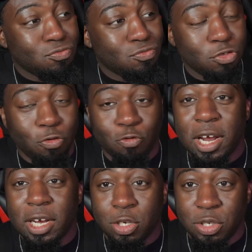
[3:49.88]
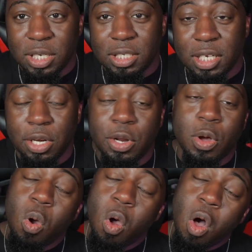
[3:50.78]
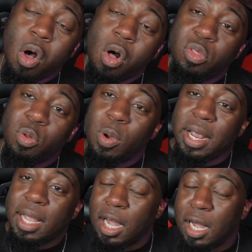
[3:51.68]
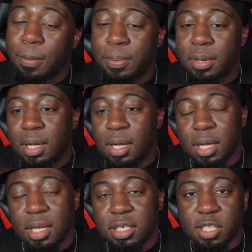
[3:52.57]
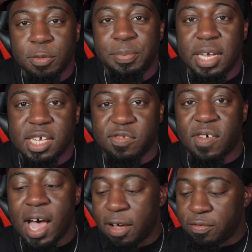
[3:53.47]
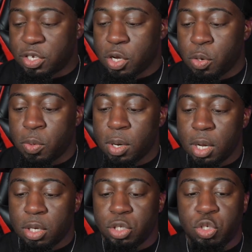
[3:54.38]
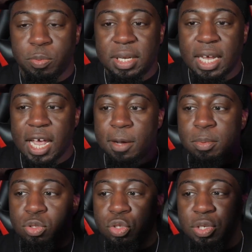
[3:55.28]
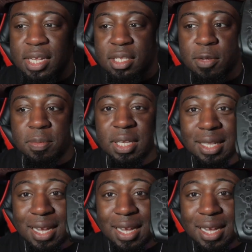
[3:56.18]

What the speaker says: regular Nintendo all the way up into the PS5. So to be able to get something like